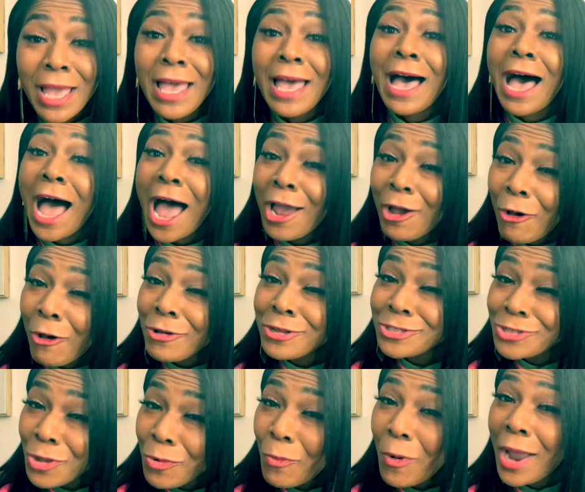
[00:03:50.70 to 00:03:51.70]
I
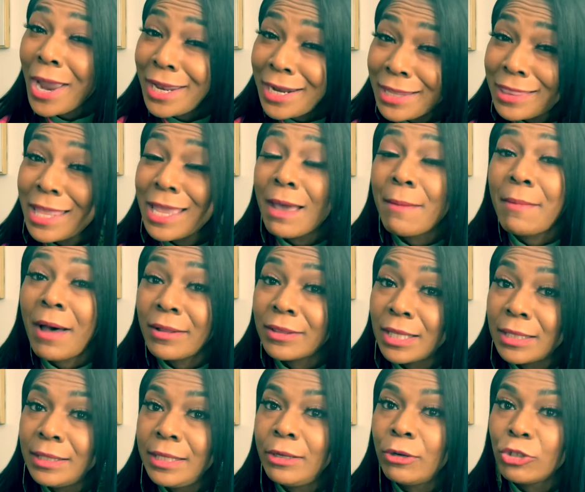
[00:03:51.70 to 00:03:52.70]
also want you to think about
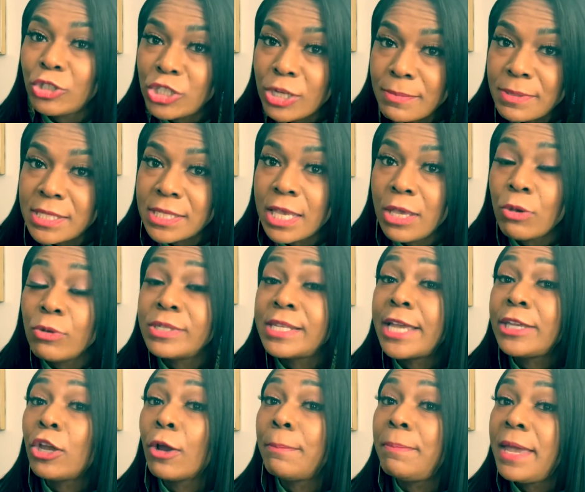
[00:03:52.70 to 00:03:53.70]
the leadership skills
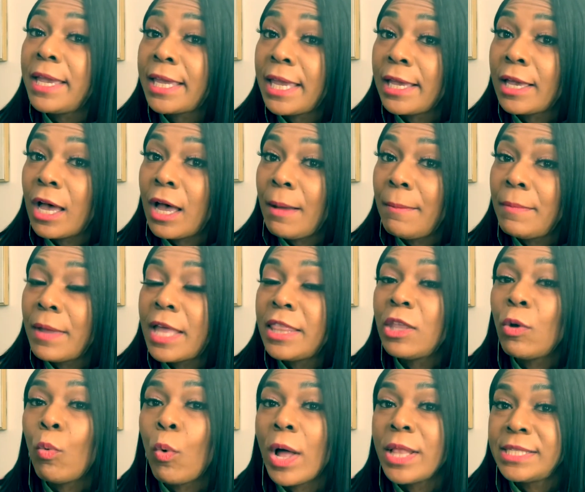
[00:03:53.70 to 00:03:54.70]
that you're picking up and
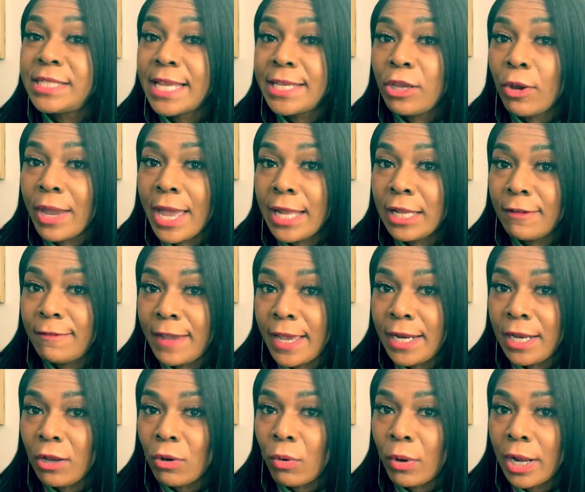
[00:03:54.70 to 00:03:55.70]
the ones that you're
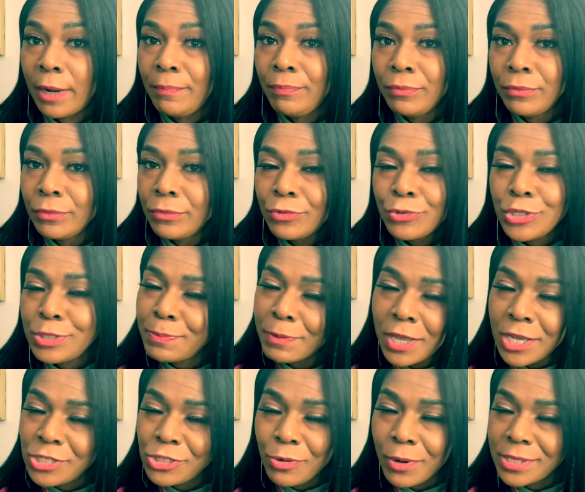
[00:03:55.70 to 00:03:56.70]
elevating on. Just
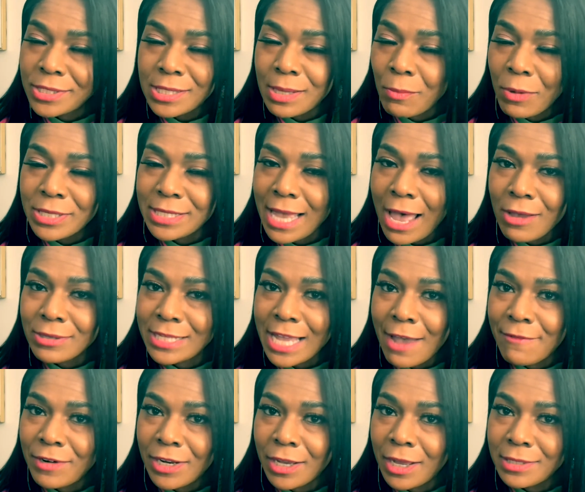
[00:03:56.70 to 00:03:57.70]
because you're at someone's house
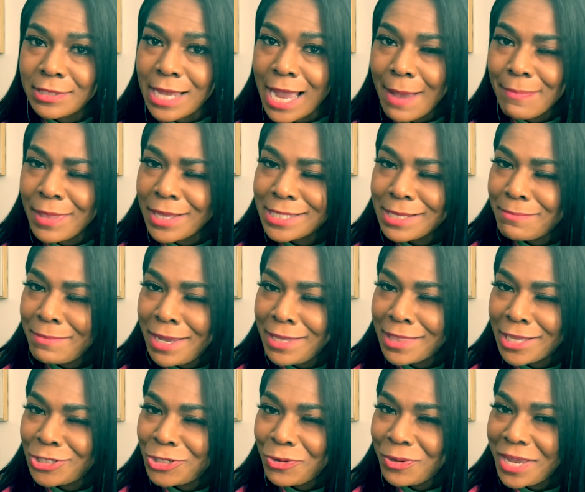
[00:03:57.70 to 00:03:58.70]
having a good time doesn't mean
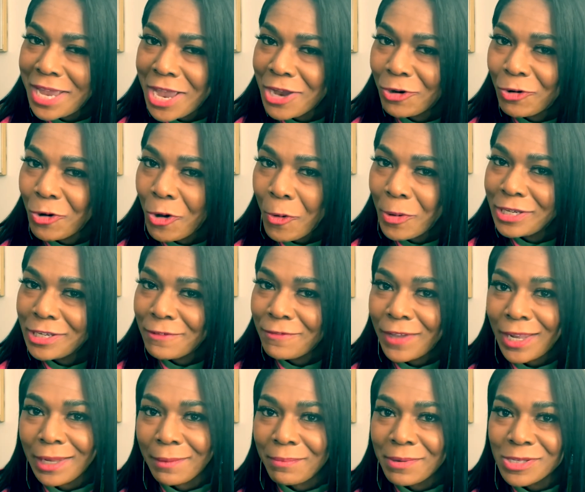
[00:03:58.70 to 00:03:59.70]
that you can't grow and
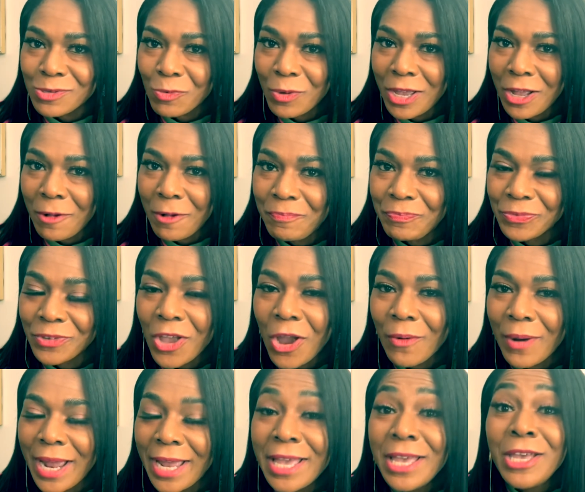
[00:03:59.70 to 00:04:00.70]
develop as well, all
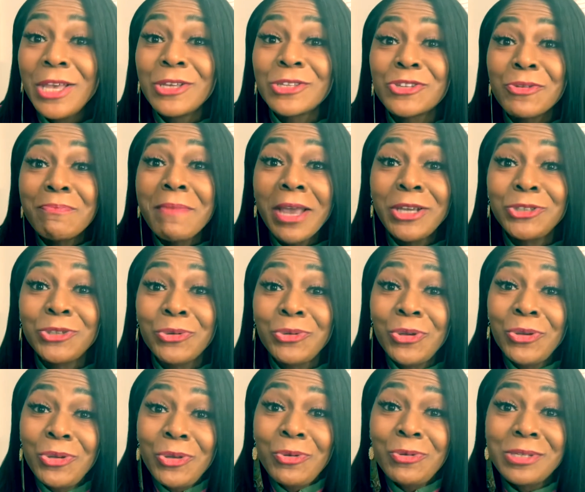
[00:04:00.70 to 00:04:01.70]
right? So make sure
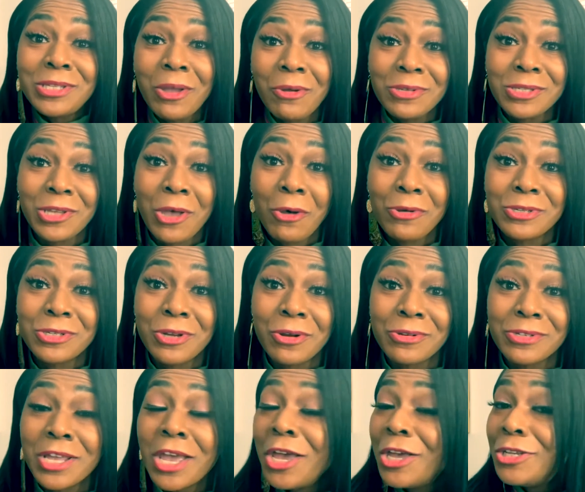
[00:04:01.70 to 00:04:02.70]
you use those
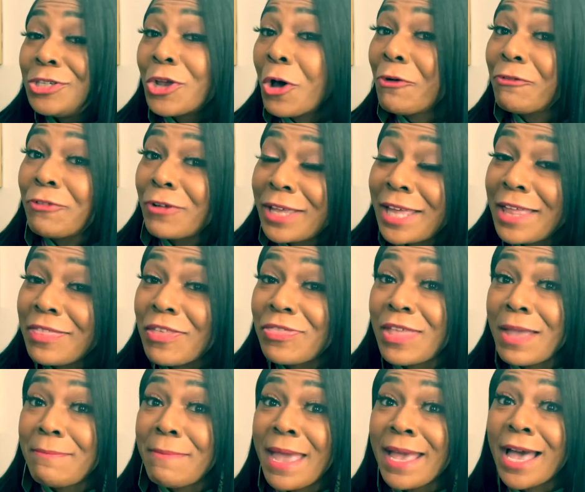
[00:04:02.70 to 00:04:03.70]
coasters. Don't forget that
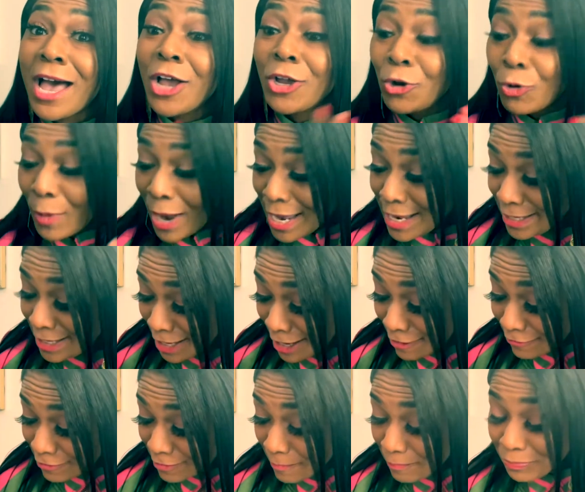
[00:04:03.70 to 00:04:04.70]
they make a great
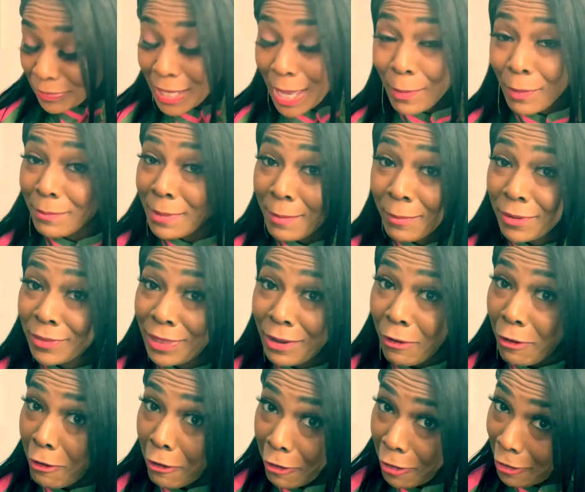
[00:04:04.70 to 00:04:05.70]
gift. And remember,
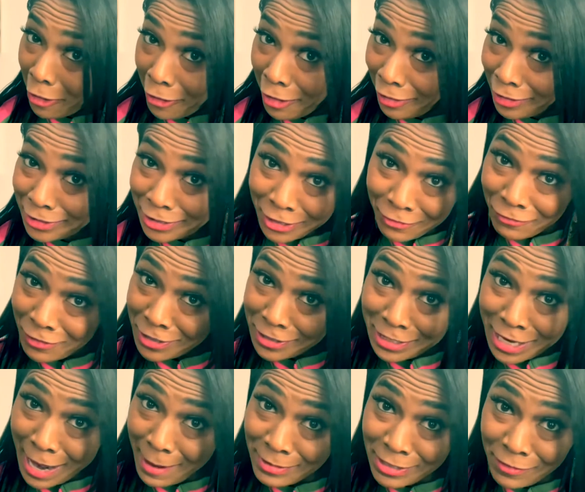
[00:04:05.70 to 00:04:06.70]
there are all different
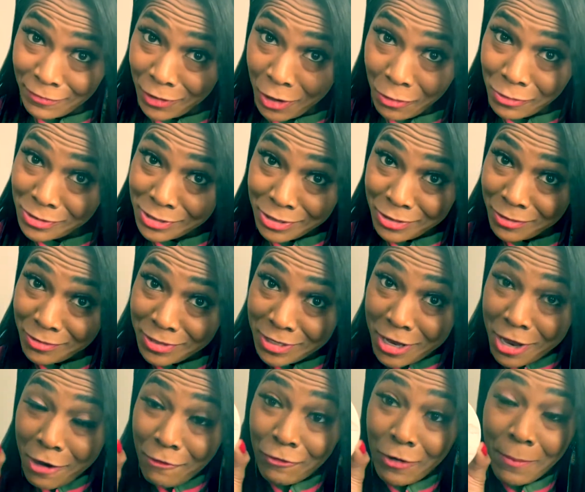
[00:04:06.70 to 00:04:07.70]
types of coasters,
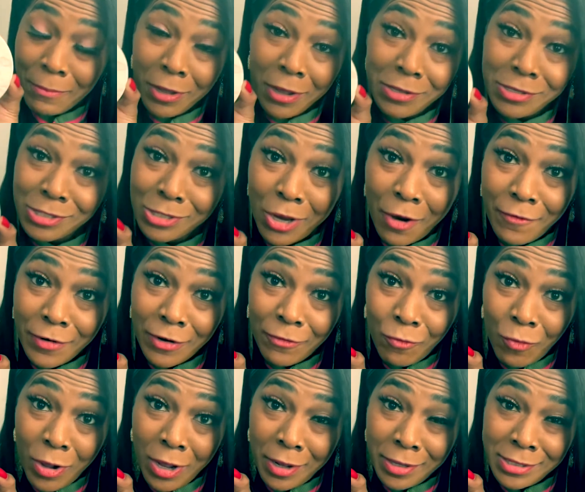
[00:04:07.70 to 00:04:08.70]
from conservative
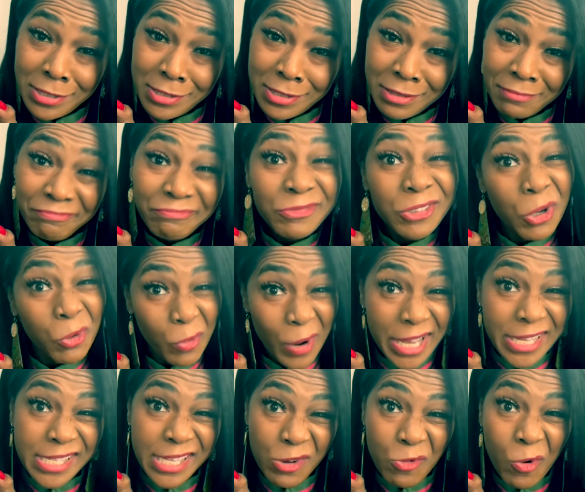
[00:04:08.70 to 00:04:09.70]
ones to
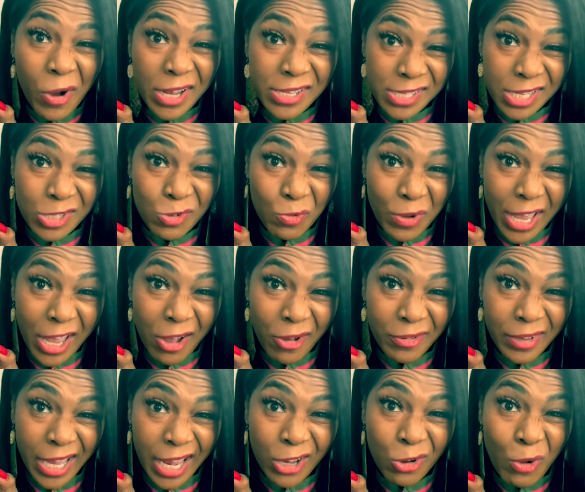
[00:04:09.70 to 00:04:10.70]
racy ones as
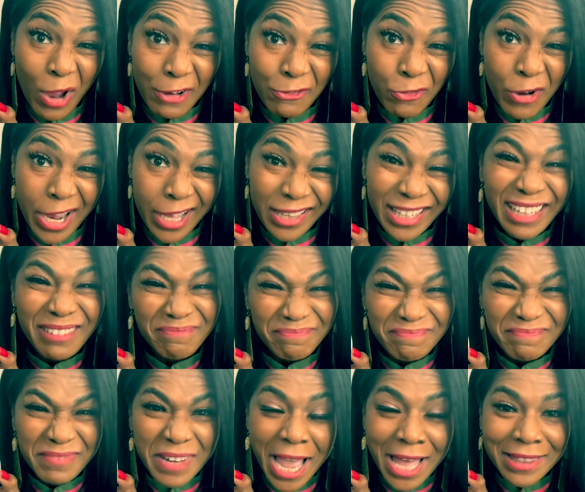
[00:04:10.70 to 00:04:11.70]
well. And quite frankly,
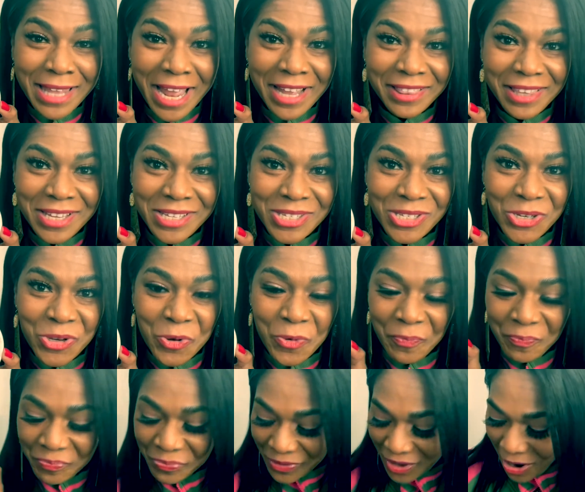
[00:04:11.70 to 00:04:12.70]
I like these too,
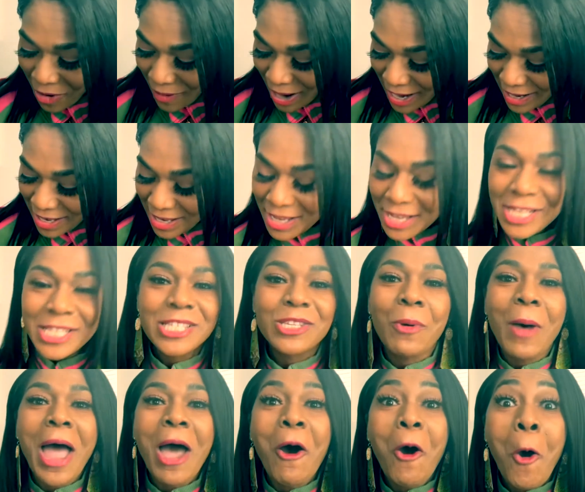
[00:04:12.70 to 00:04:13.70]
all right? So
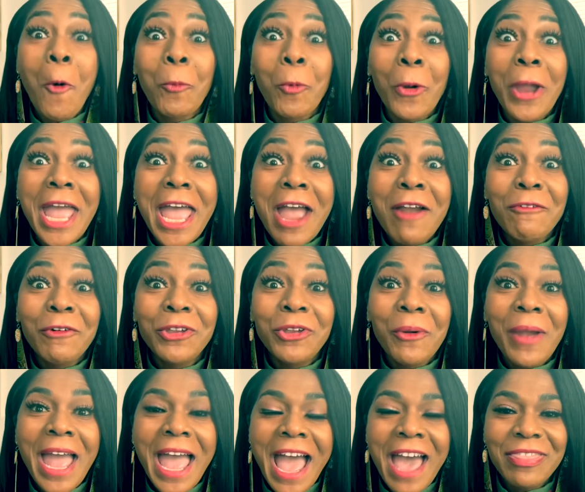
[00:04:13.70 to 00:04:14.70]
I hope wherever
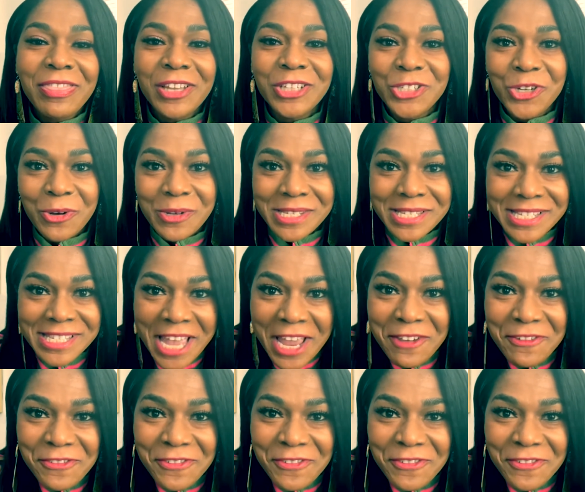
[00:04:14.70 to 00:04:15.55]
you're at that you're safe,